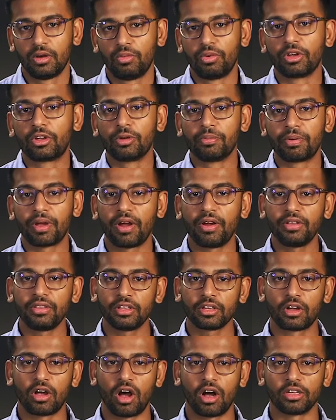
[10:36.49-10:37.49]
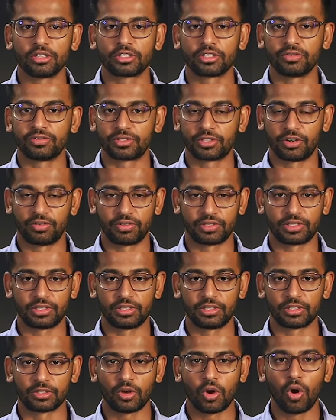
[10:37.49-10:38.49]
When comparing the cost of
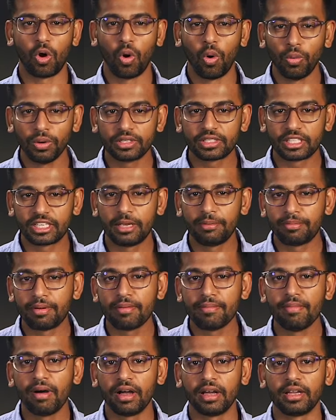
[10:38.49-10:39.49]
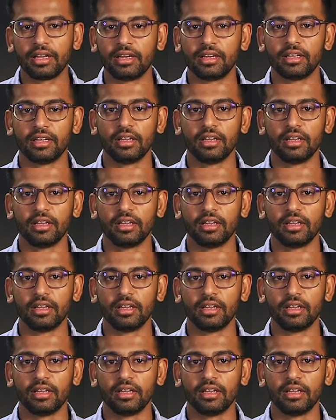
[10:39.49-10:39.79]
services, always keep in mind